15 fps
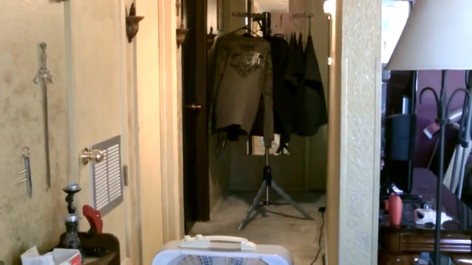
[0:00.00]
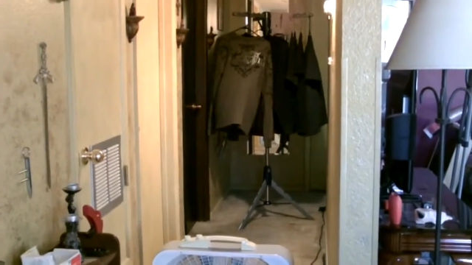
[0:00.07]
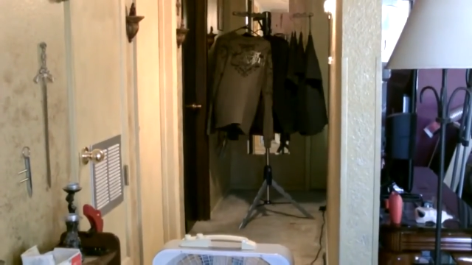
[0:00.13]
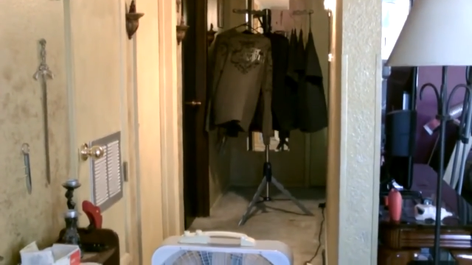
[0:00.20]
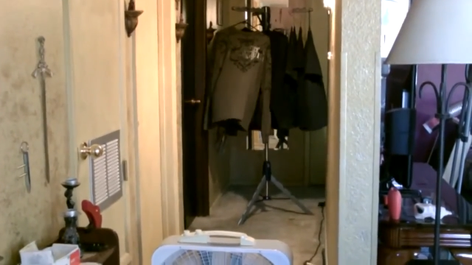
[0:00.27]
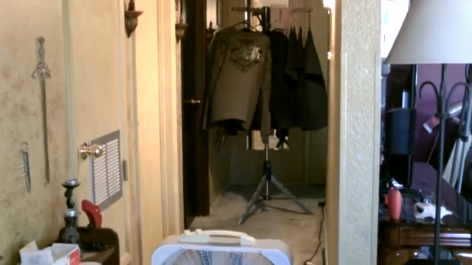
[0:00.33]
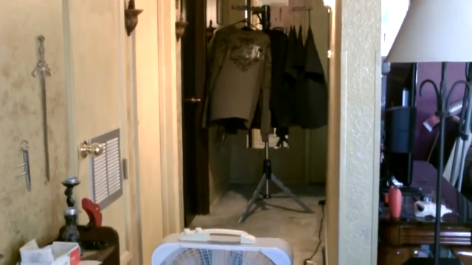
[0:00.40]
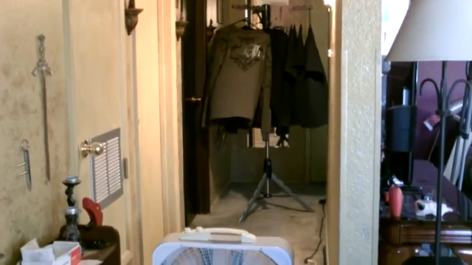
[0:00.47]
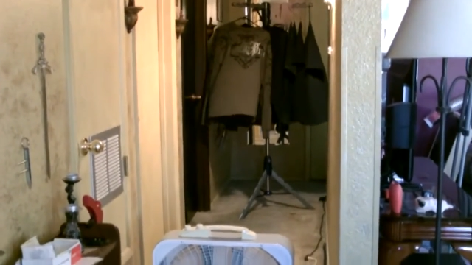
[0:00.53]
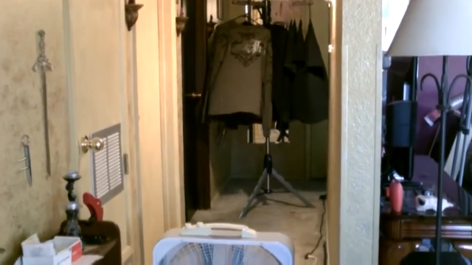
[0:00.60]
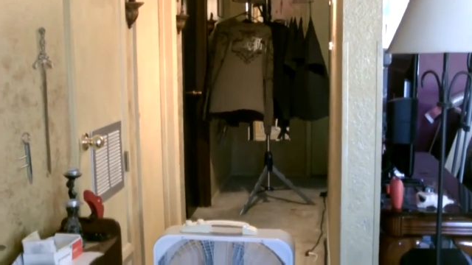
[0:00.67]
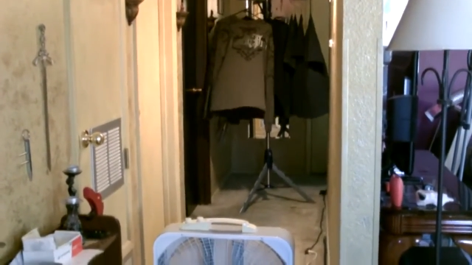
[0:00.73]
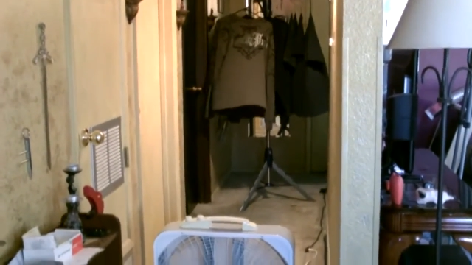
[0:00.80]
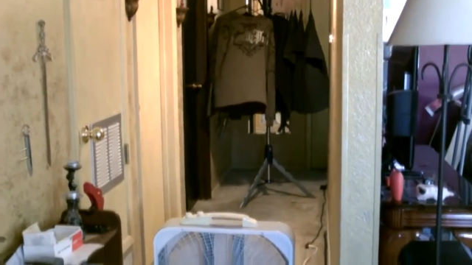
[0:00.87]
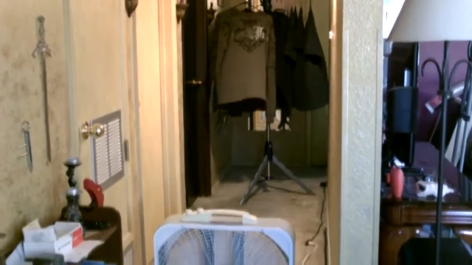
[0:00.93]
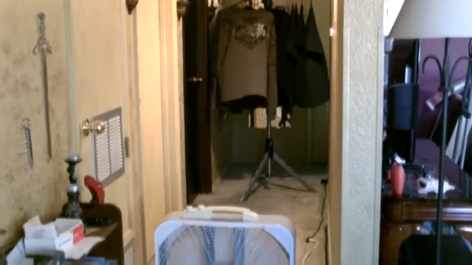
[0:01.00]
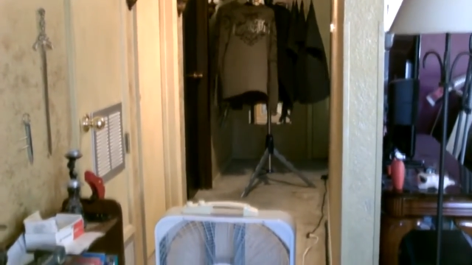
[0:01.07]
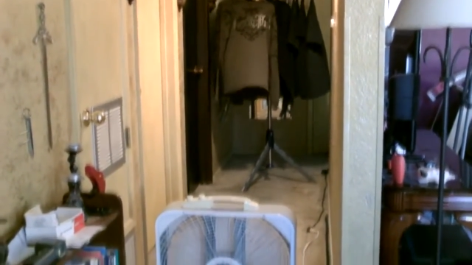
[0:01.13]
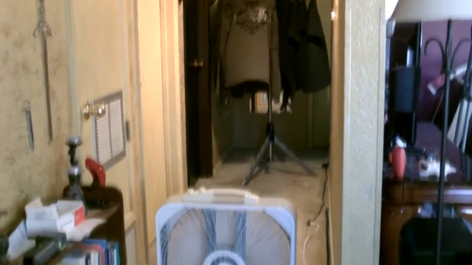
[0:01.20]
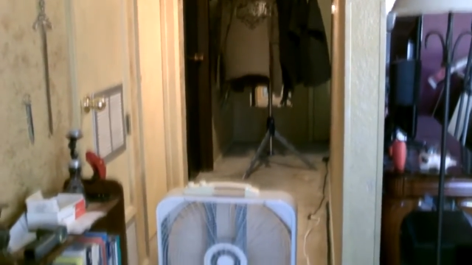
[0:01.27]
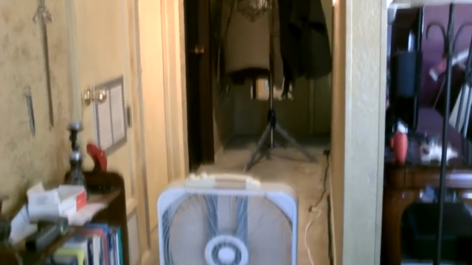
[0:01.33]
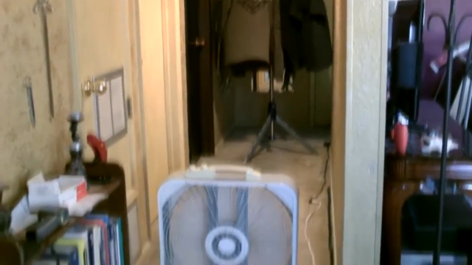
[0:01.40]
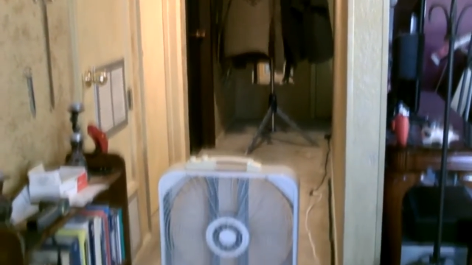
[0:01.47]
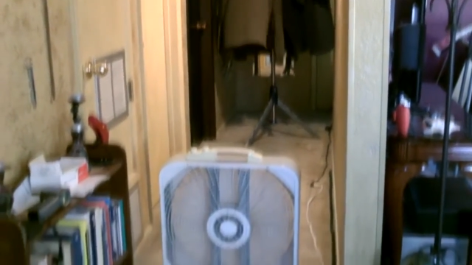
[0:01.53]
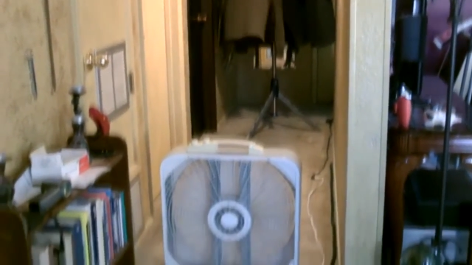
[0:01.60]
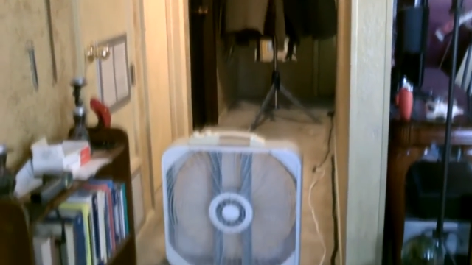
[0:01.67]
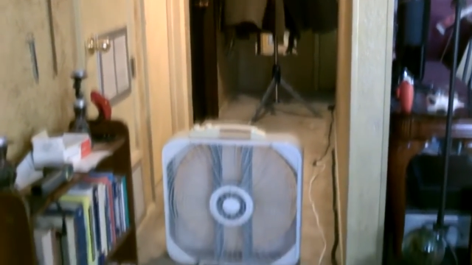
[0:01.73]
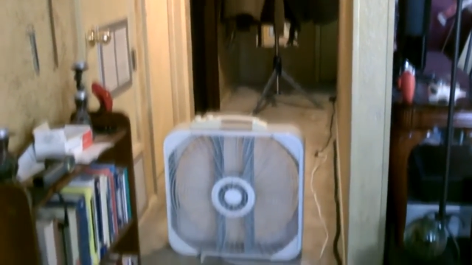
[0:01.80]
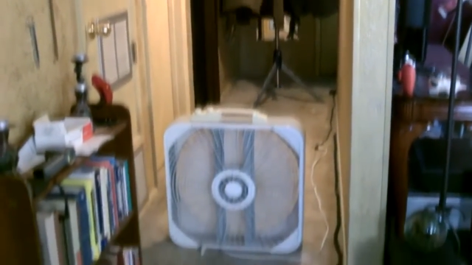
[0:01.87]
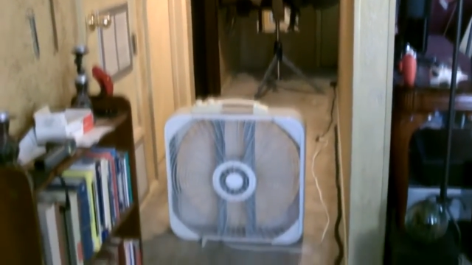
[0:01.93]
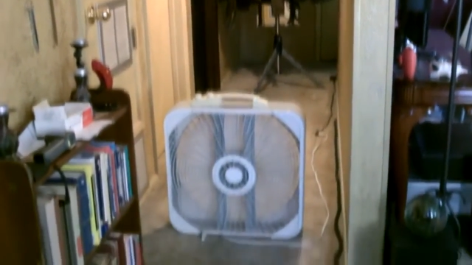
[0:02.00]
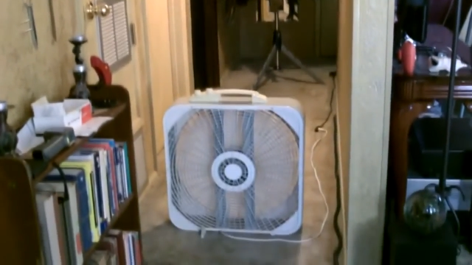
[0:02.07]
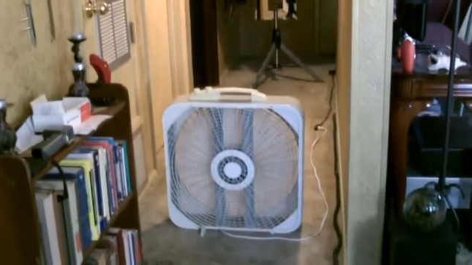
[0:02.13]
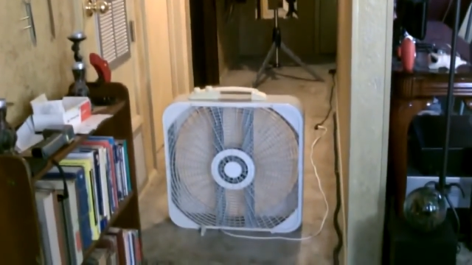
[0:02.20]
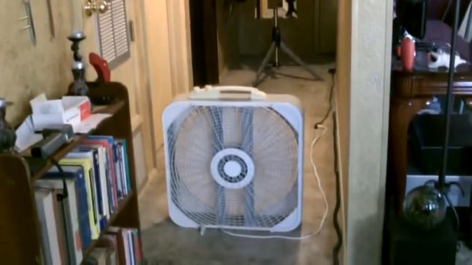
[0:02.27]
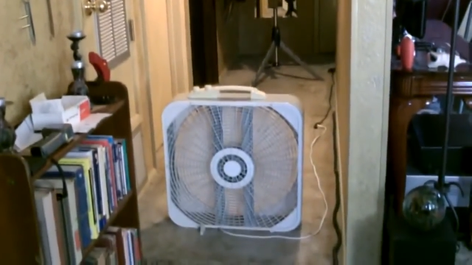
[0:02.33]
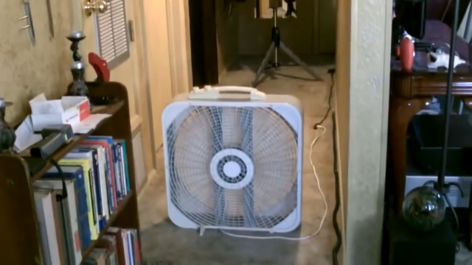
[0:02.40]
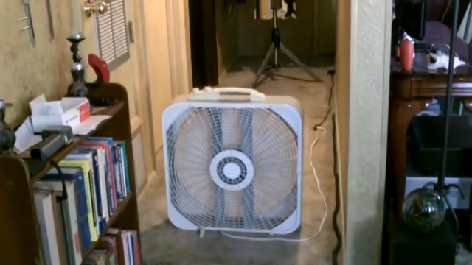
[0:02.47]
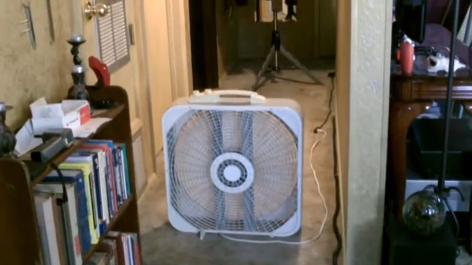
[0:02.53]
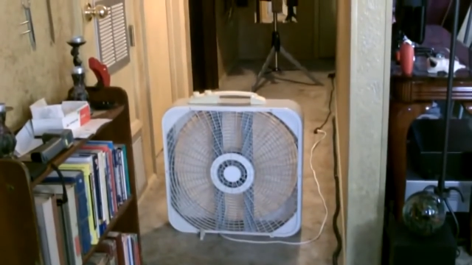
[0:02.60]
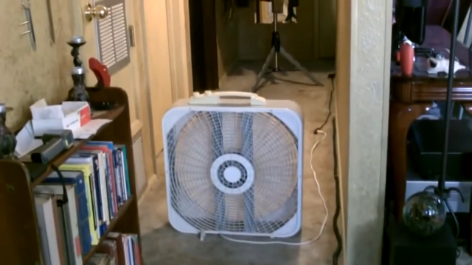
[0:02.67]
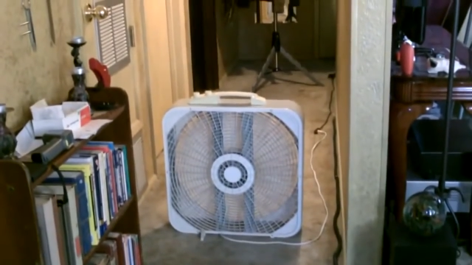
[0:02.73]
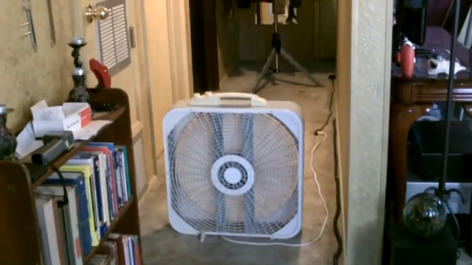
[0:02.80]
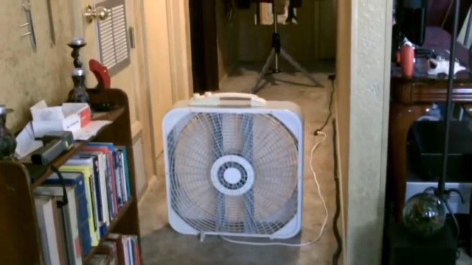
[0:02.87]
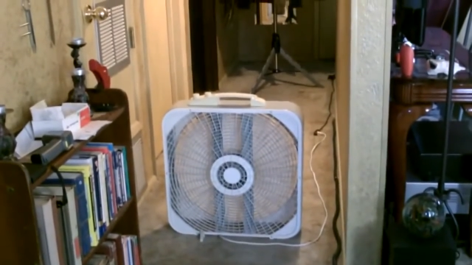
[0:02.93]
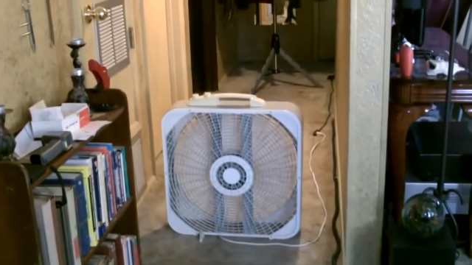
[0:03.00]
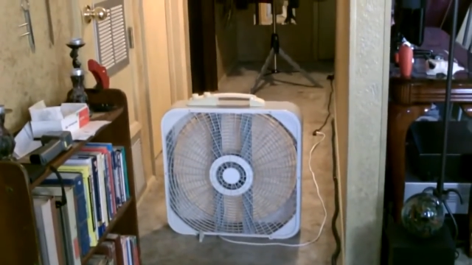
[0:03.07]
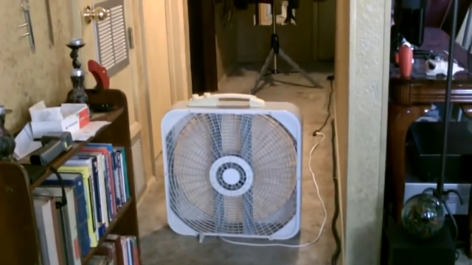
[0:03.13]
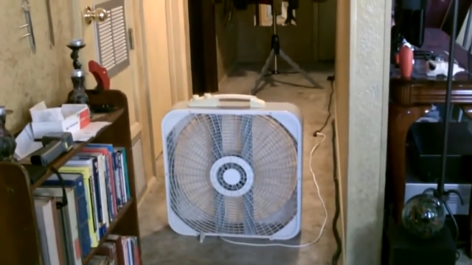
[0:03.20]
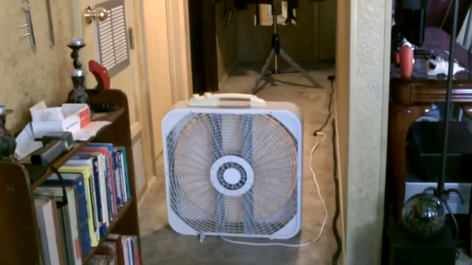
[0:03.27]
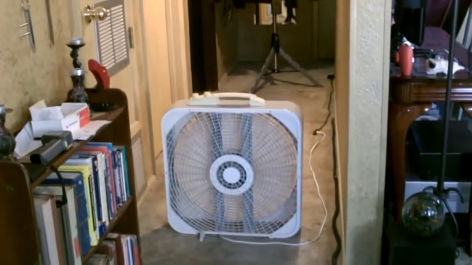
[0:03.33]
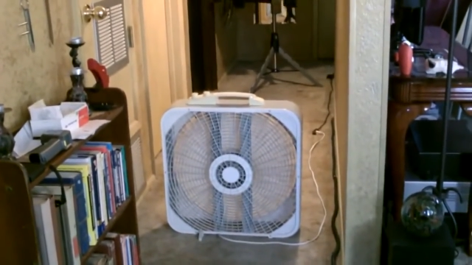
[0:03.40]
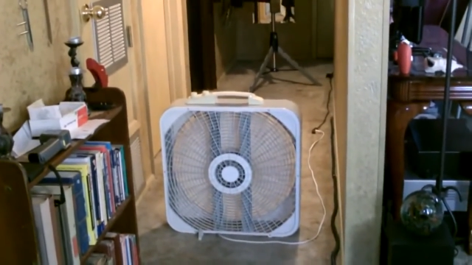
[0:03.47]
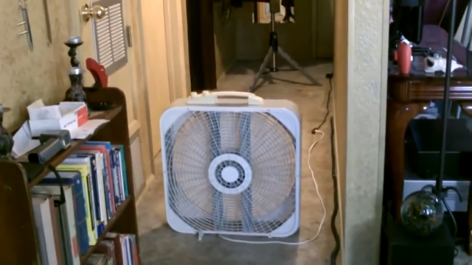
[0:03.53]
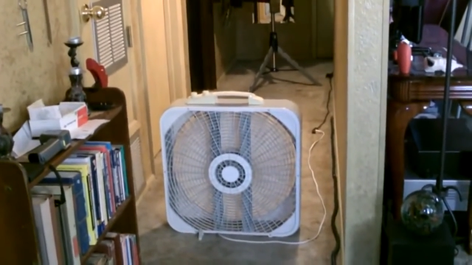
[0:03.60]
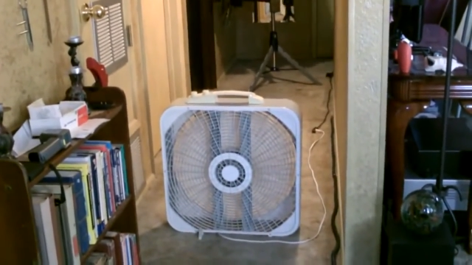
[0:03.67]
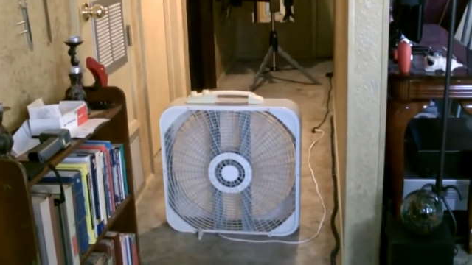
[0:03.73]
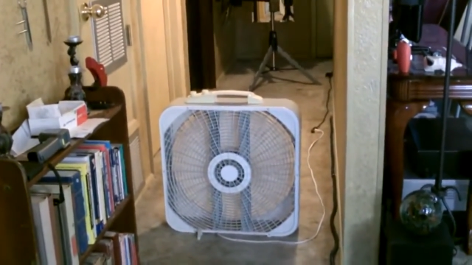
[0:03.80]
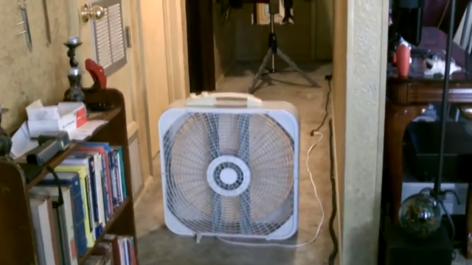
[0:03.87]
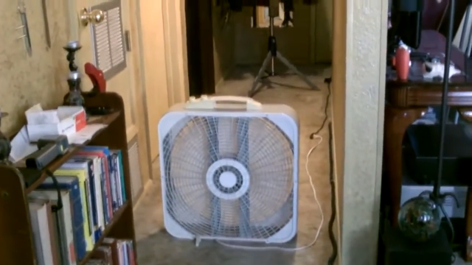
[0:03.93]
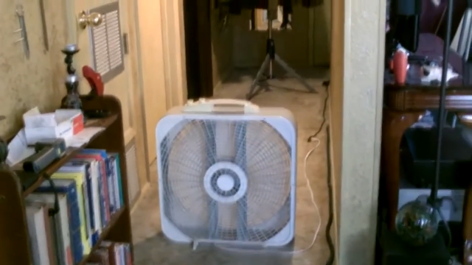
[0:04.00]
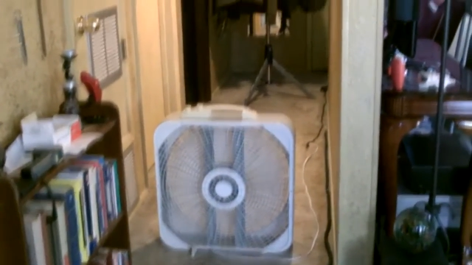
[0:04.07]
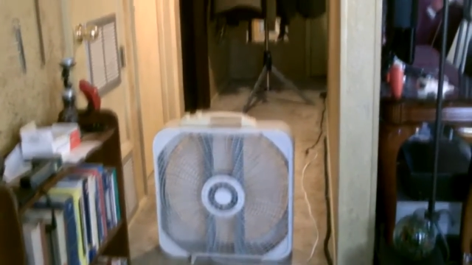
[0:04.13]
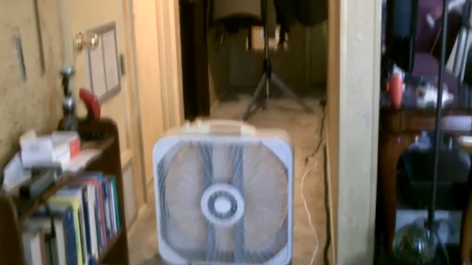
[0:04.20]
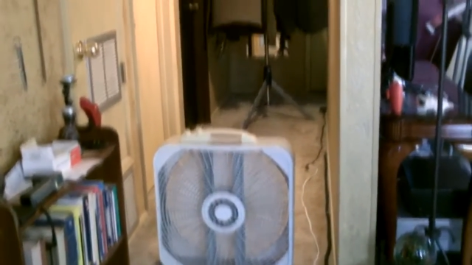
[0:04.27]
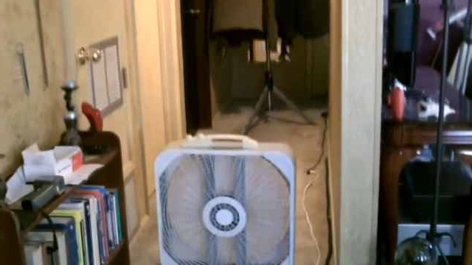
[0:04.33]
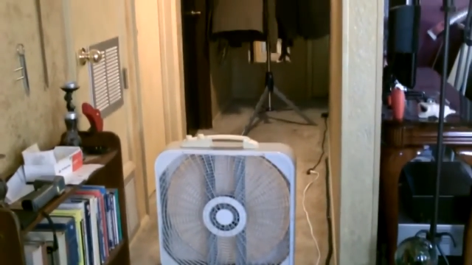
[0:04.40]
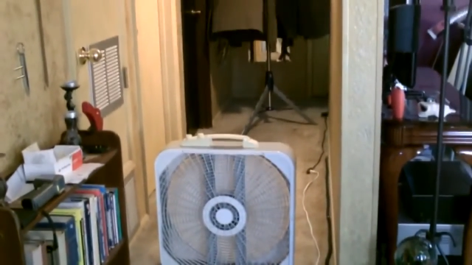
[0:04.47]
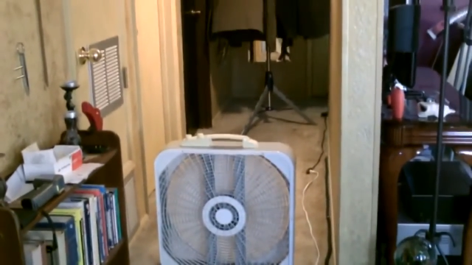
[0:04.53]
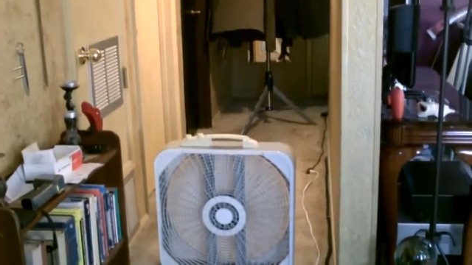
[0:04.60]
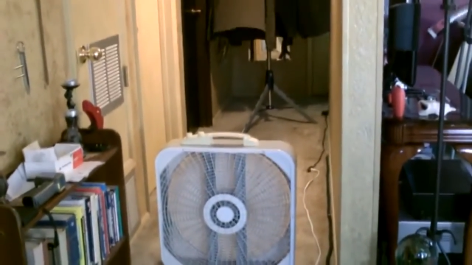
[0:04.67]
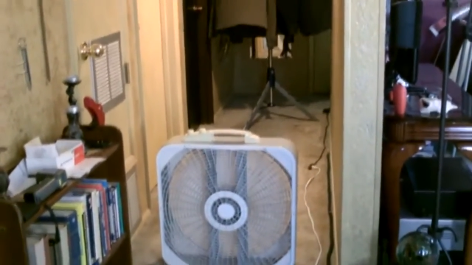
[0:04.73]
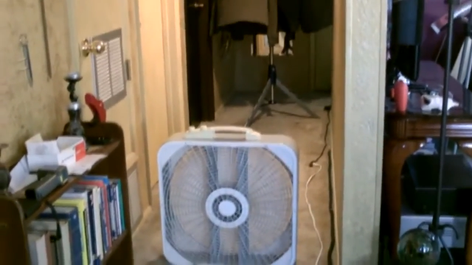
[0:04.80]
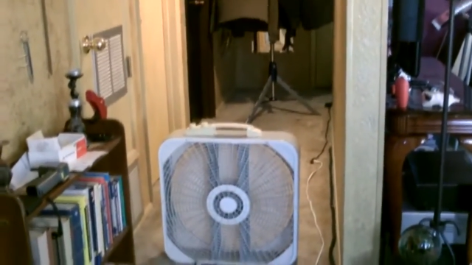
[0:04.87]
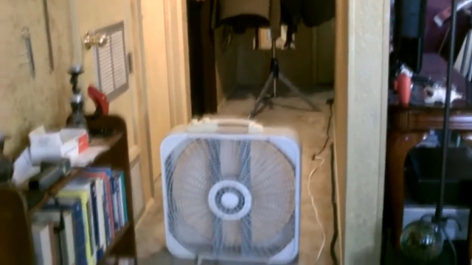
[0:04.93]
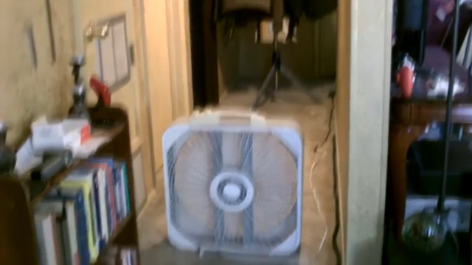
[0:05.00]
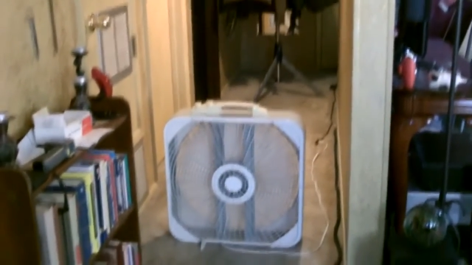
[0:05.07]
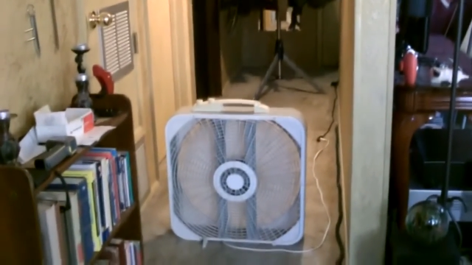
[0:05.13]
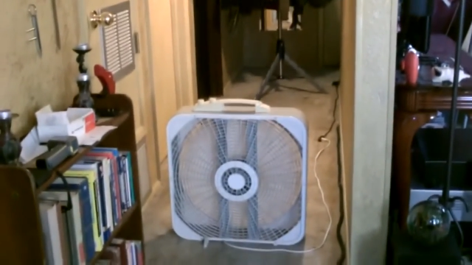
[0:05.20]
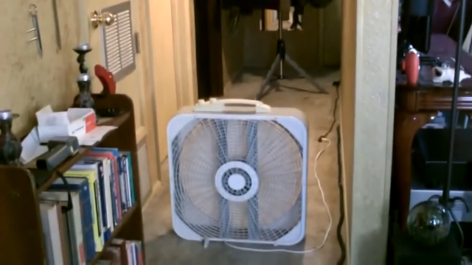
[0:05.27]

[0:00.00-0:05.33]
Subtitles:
(no speaker visible)